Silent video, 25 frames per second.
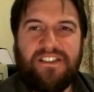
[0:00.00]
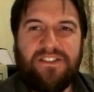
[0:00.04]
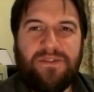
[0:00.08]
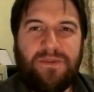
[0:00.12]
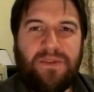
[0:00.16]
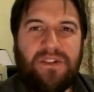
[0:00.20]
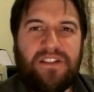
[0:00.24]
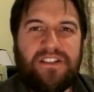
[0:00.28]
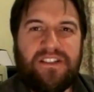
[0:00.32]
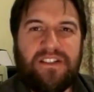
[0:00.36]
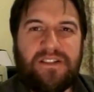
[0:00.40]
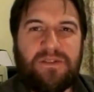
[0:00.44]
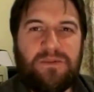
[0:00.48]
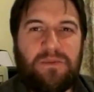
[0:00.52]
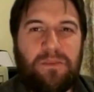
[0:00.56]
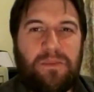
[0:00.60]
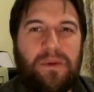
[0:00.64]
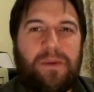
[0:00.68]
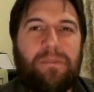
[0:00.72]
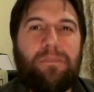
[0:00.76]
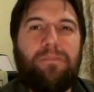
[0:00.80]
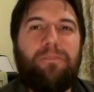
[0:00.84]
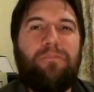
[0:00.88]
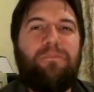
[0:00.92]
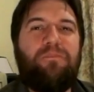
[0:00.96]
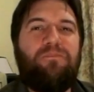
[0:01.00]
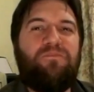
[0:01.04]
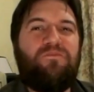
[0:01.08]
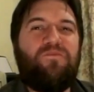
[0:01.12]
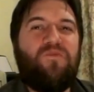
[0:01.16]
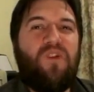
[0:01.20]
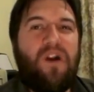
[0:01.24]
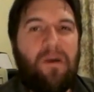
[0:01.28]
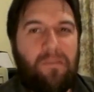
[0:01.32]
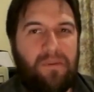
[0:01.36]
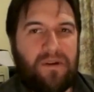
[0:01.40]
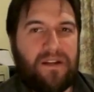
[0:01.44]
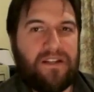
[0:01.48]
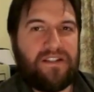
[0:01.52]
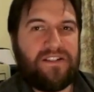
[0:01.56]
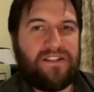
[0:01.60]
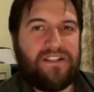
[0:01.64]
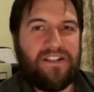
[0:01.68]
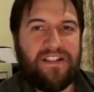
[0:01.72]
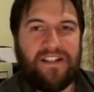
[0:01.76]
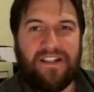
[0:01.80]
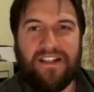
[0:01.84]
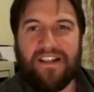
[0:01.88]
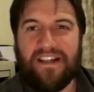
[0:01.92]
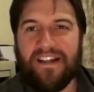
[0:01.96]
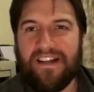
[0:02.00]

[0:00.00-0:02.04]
26 would be rubbish.